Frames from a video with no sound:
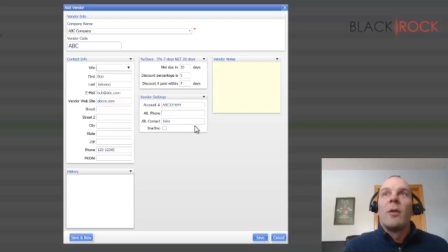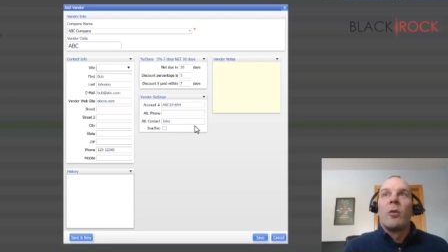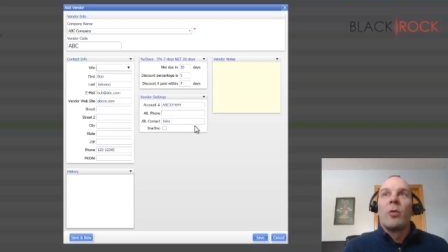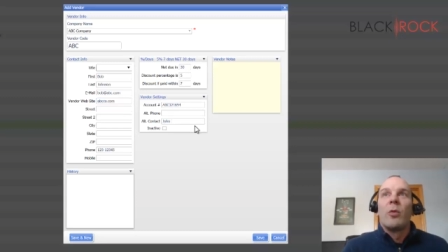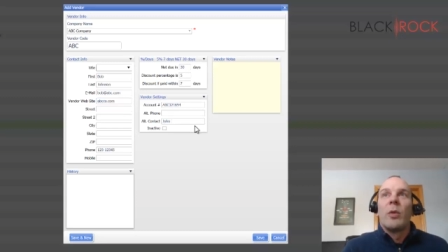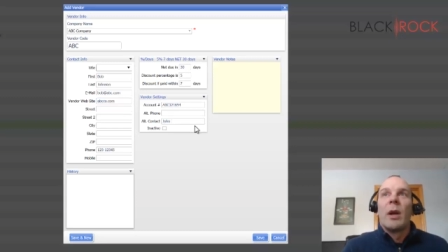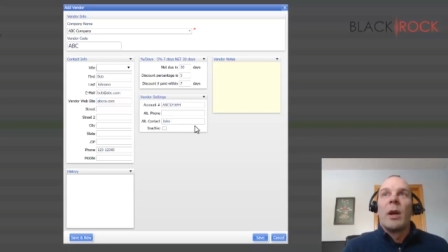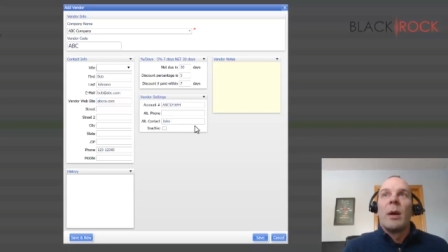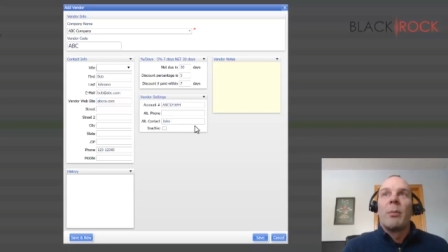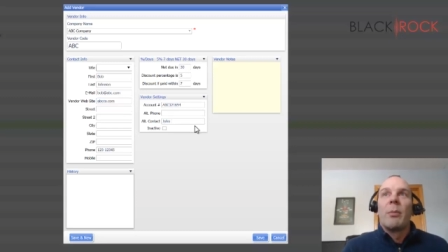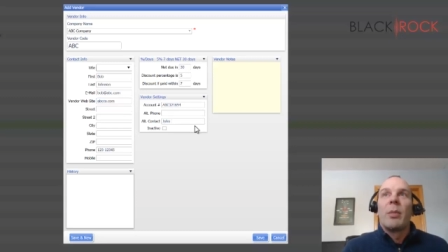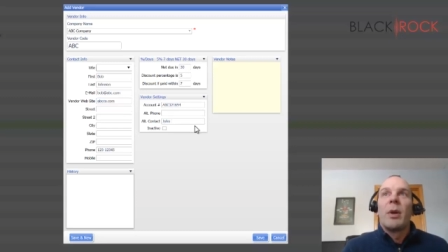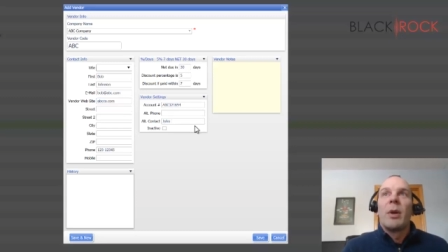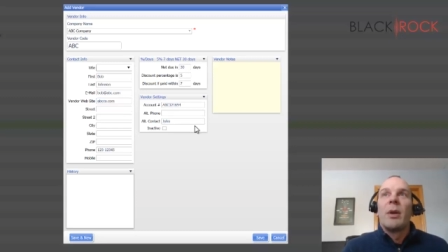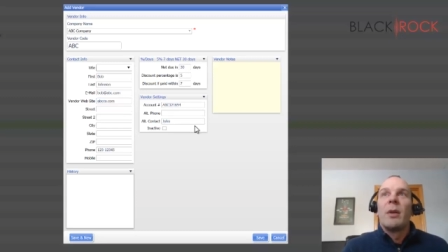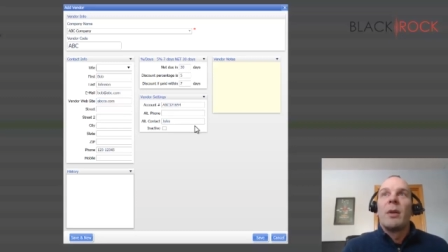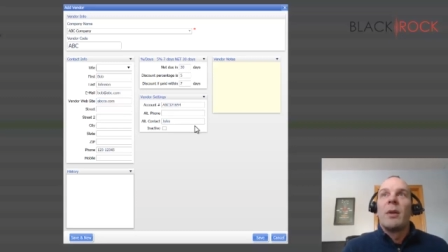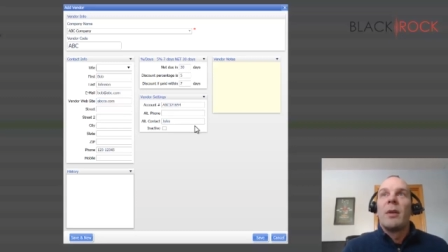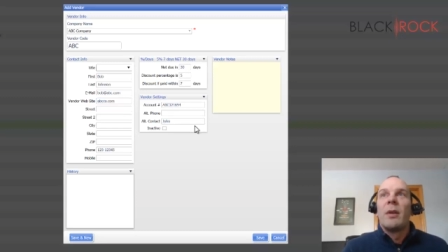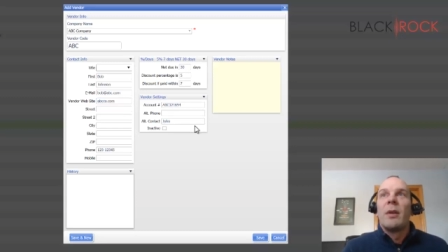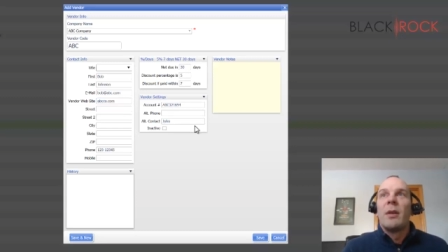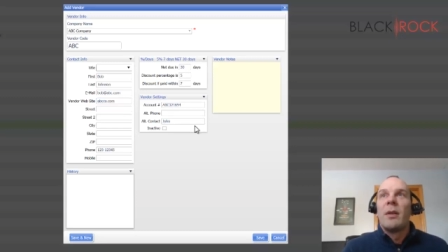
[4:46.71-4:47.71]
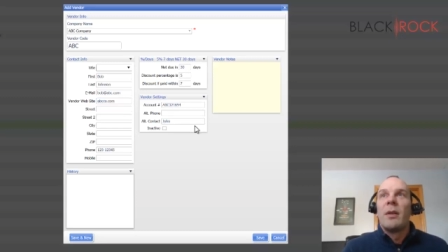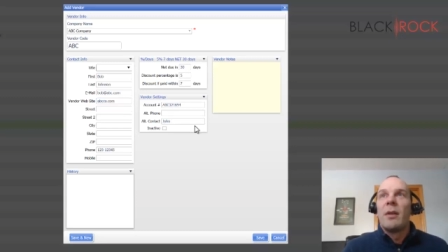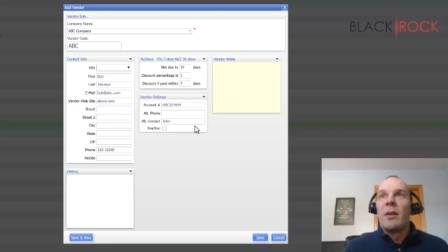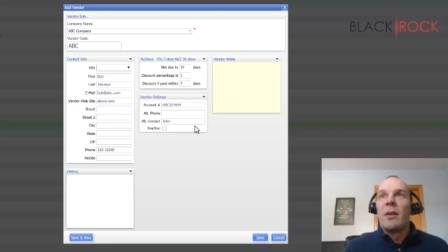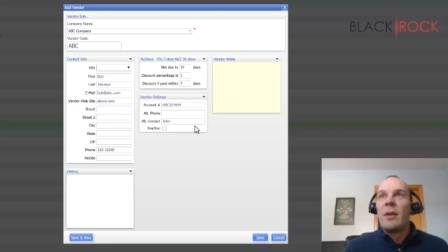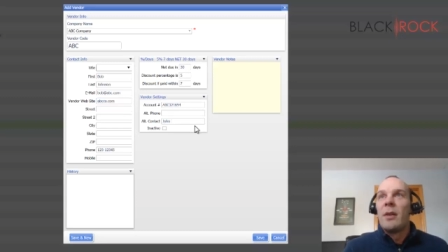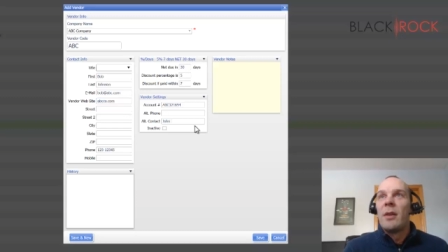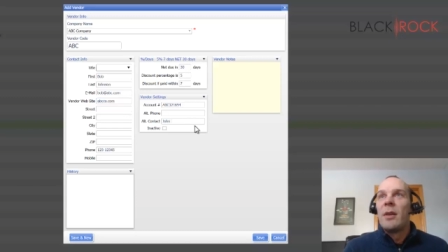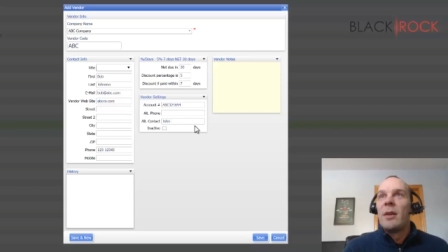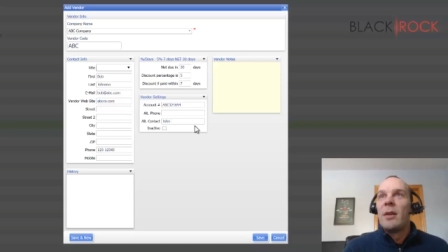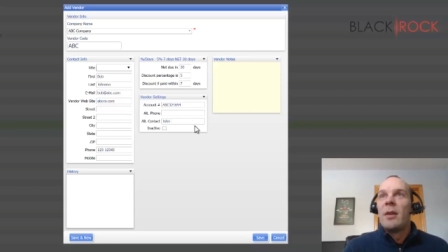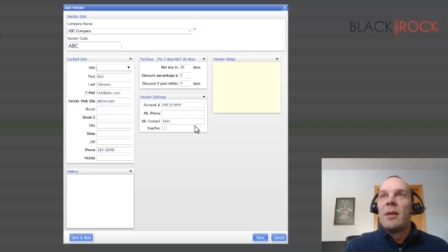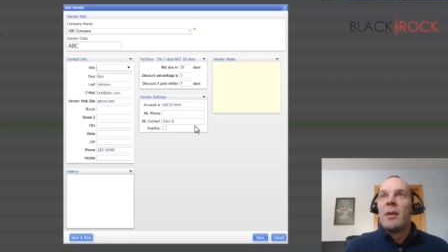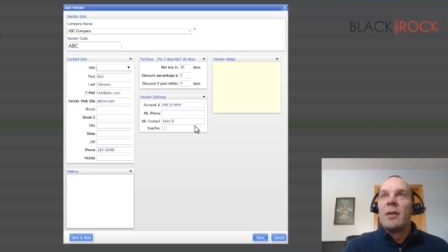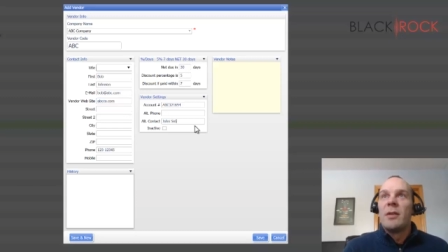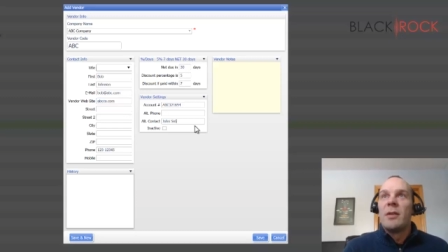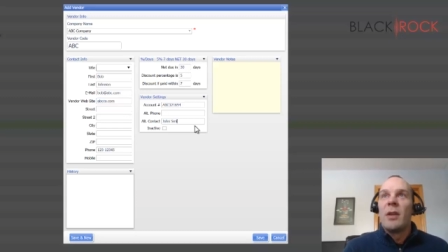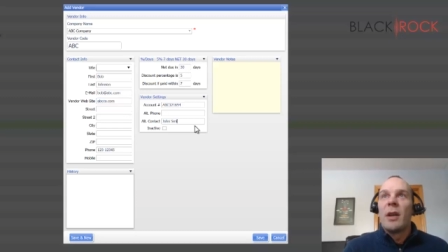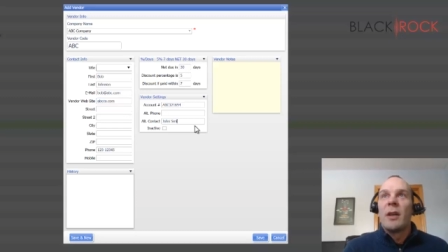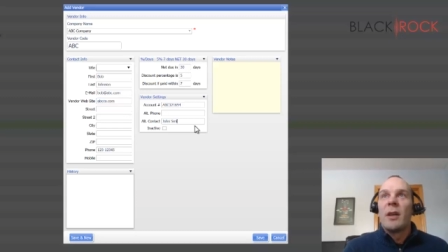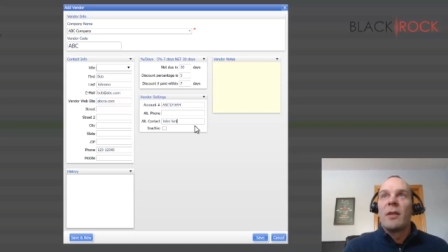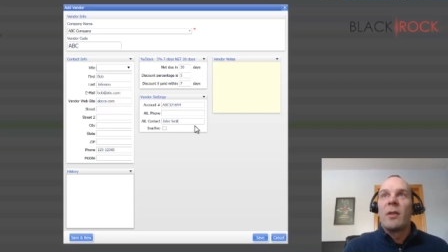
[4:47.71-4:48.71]
rep,
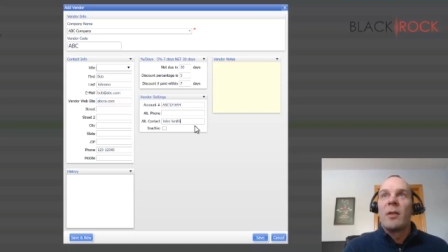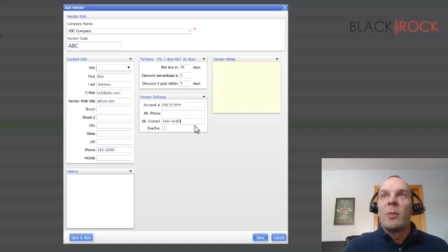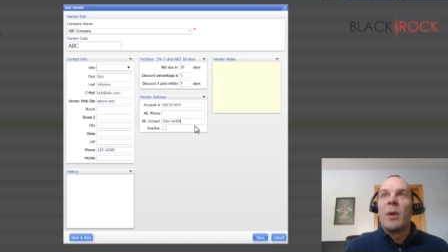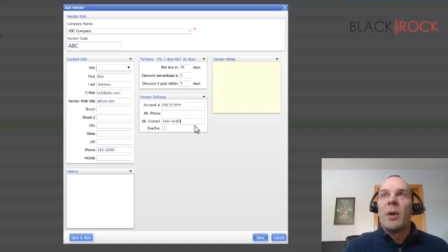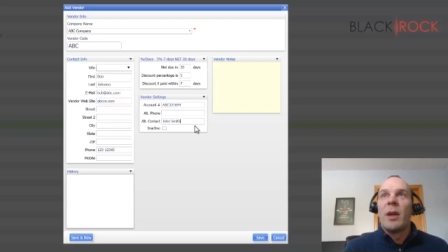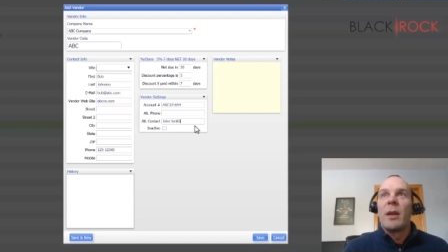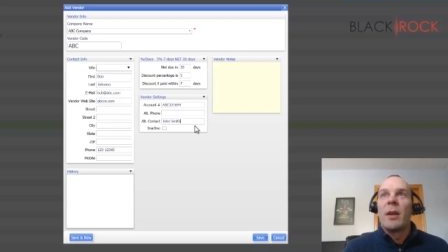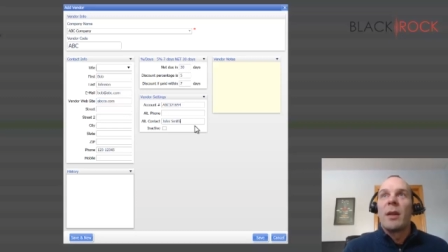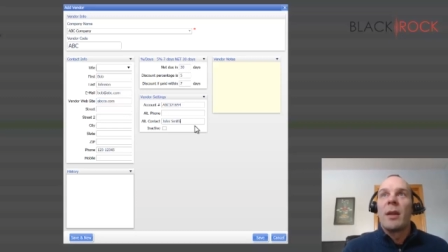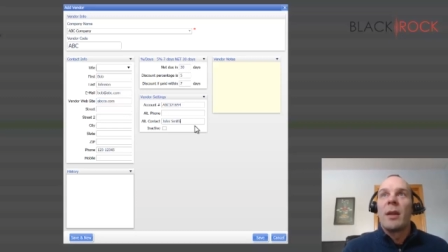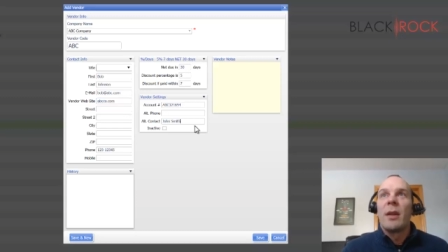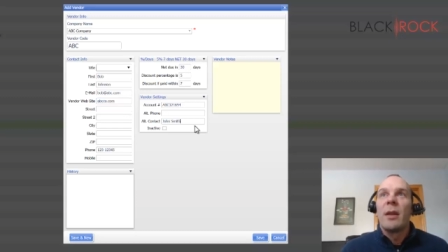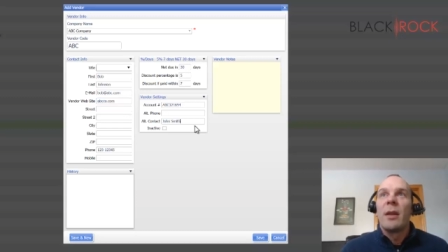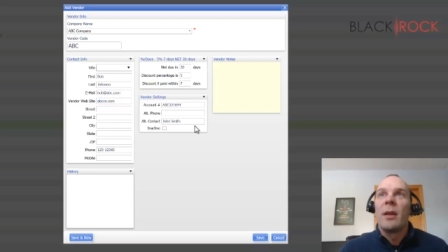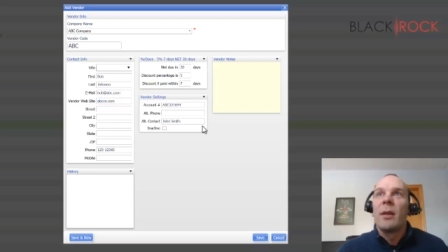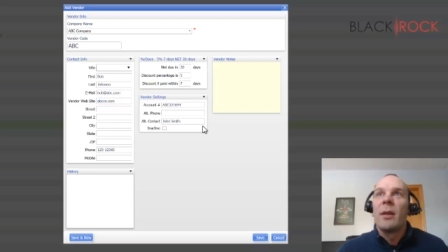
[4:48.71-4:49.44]
John Smith